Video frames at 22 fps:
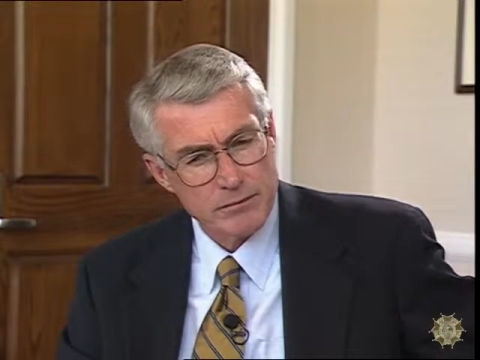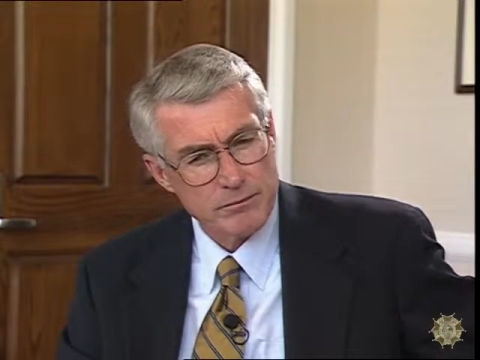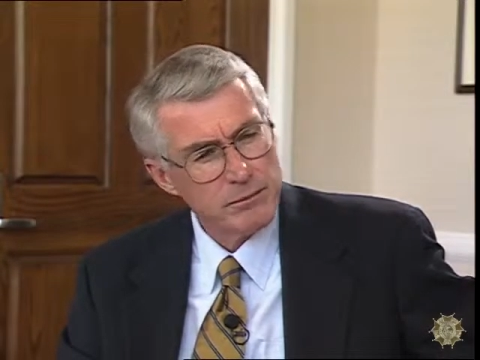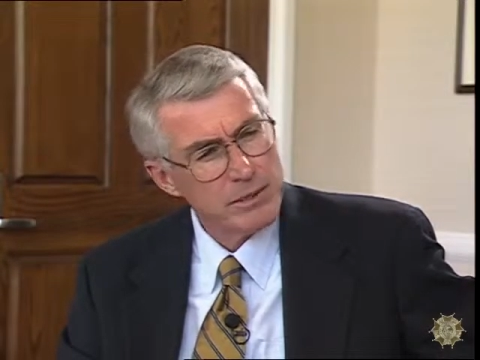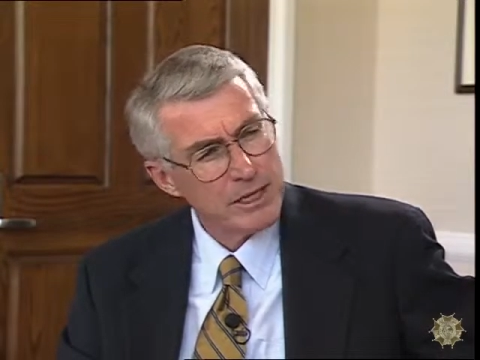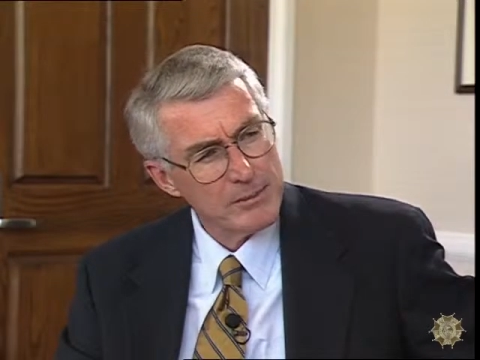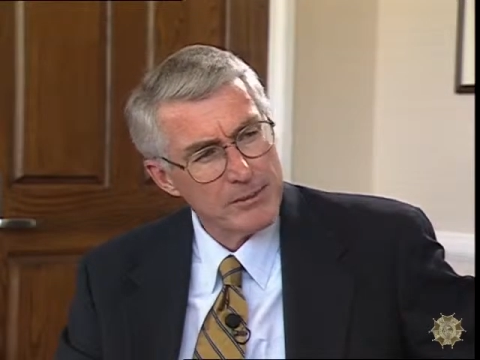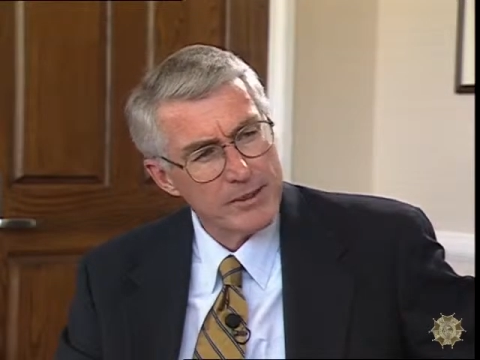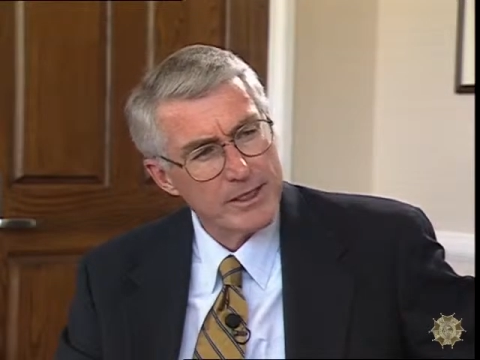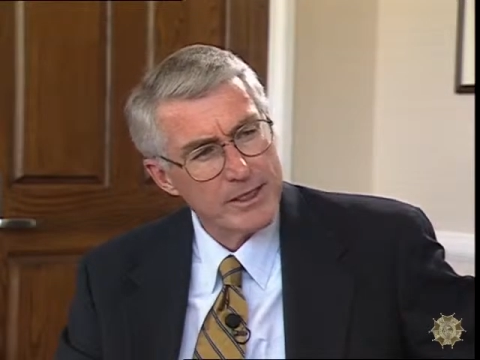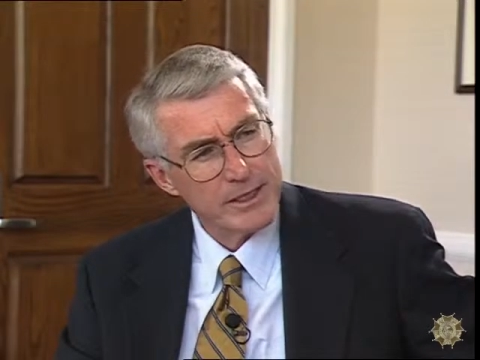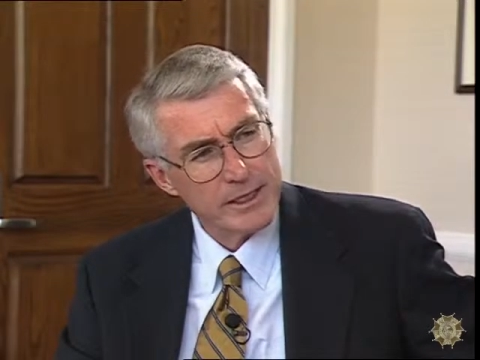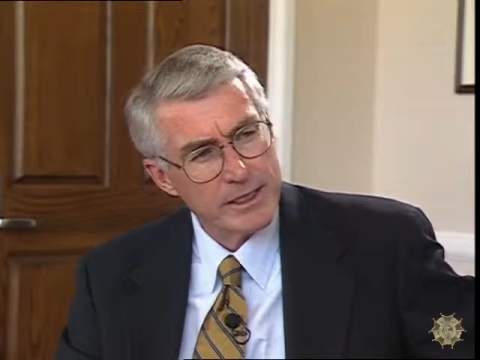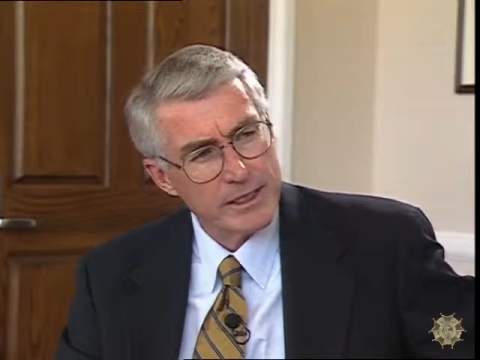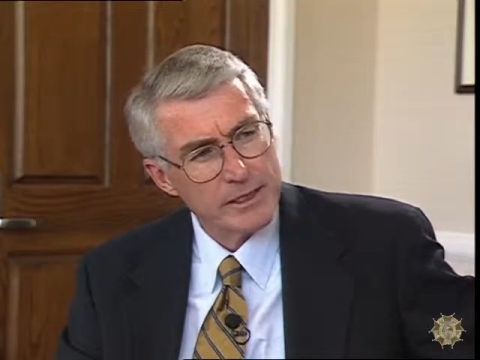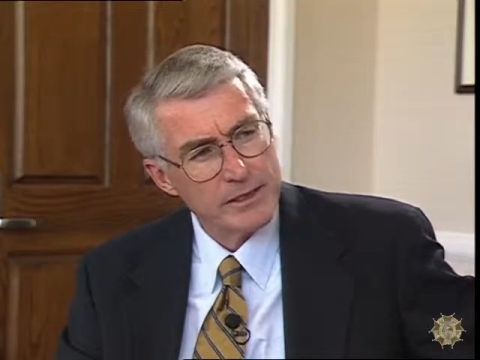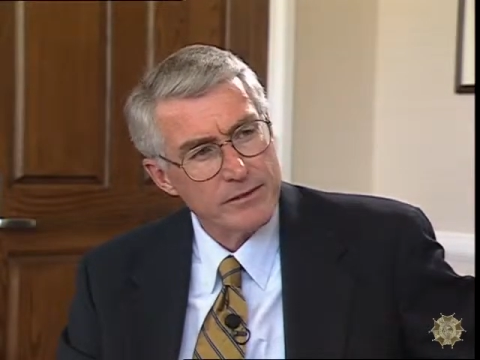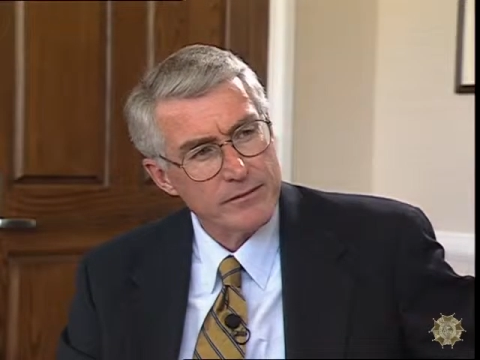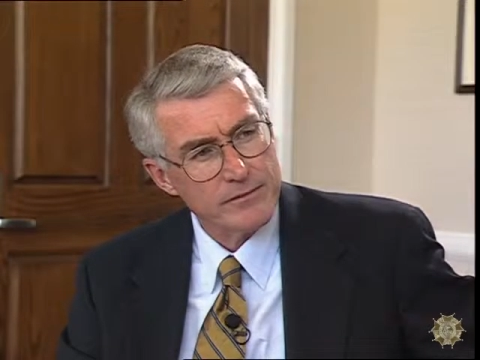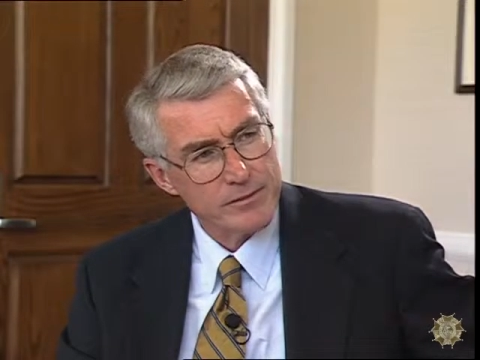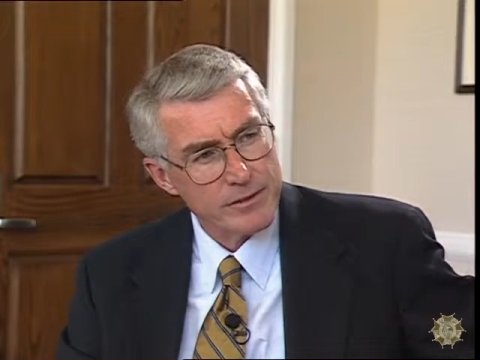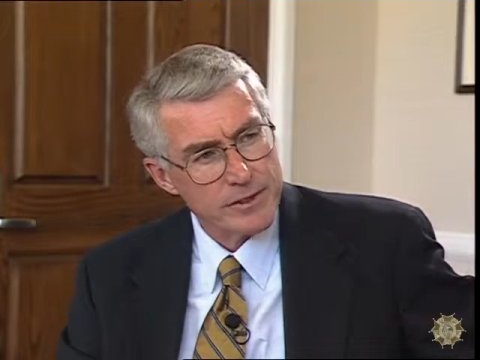probably didn't
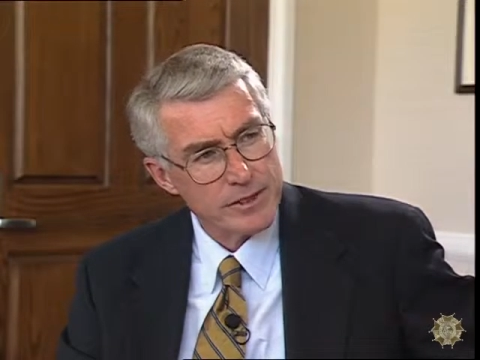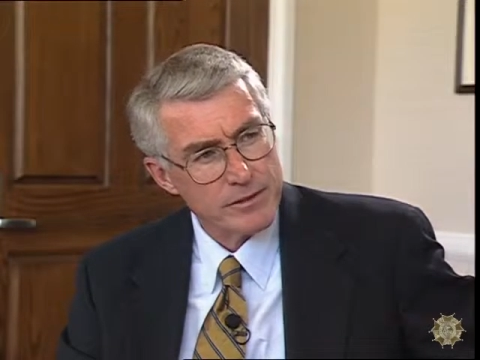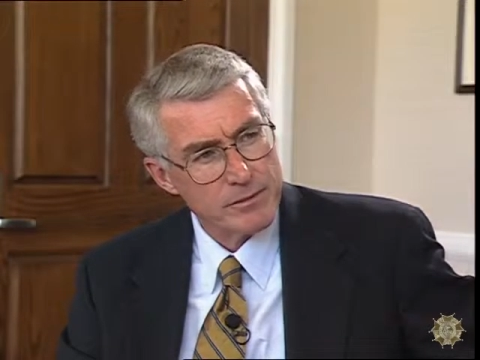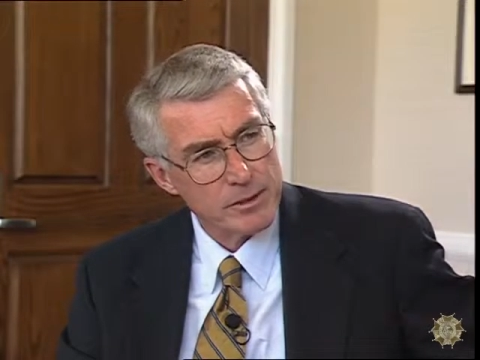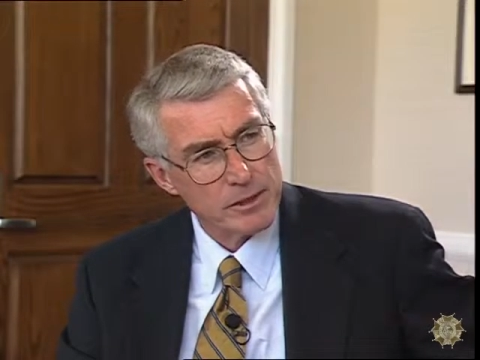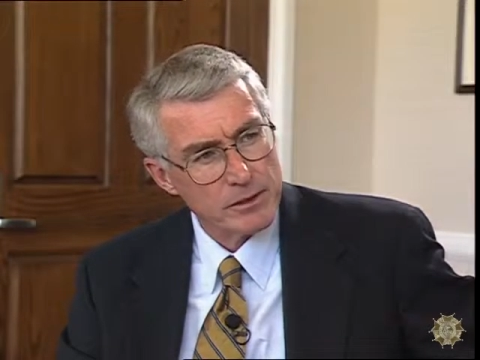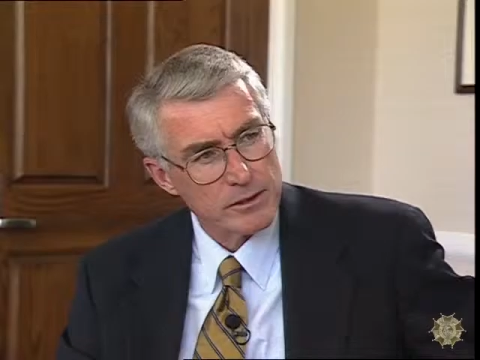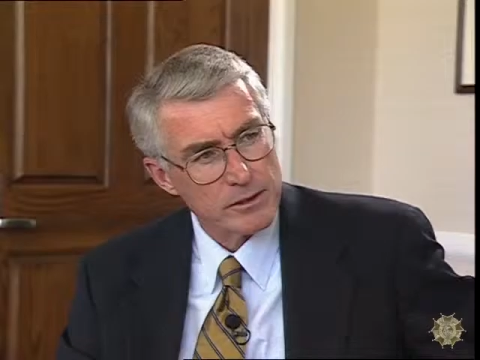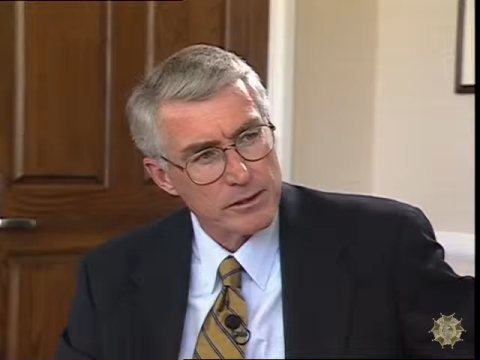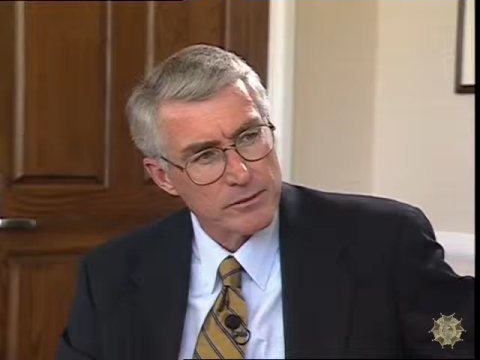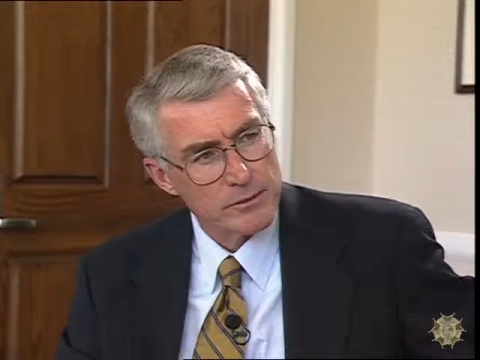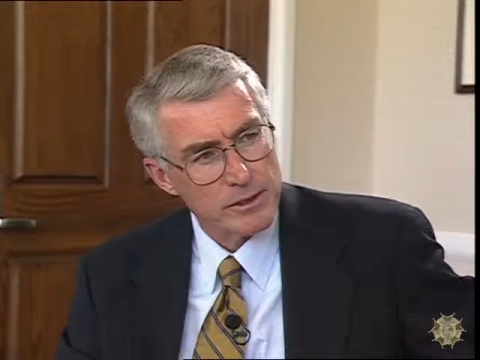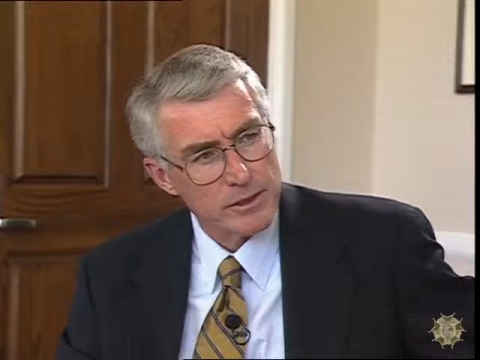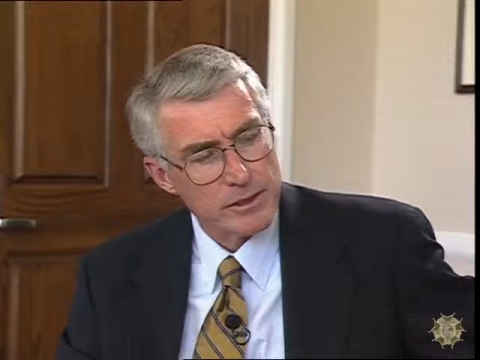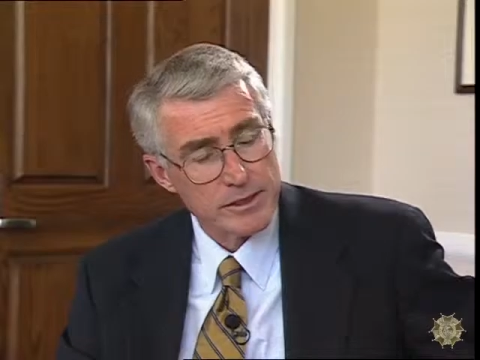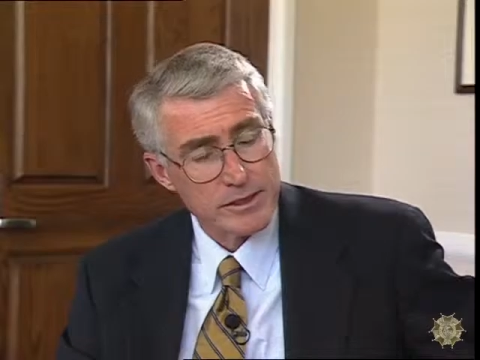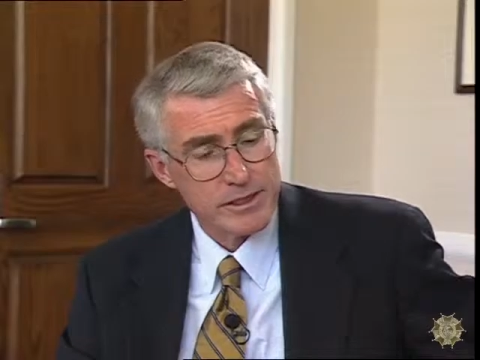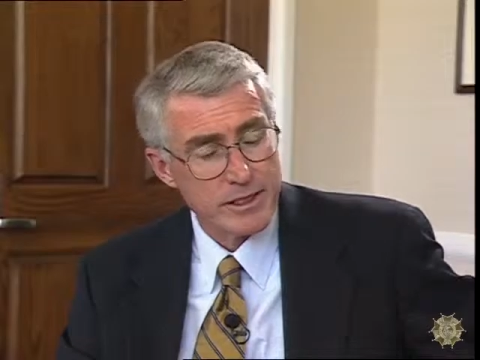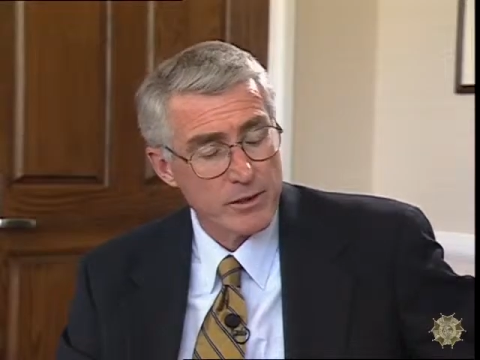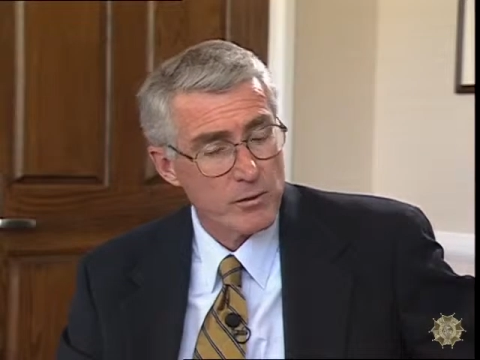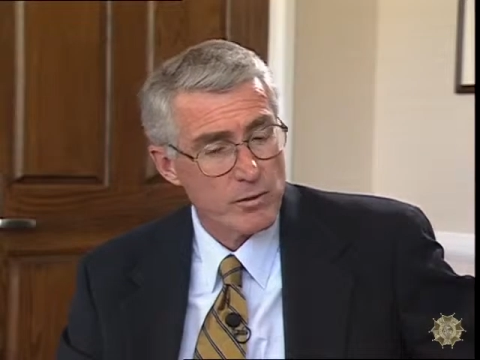get the visibility because they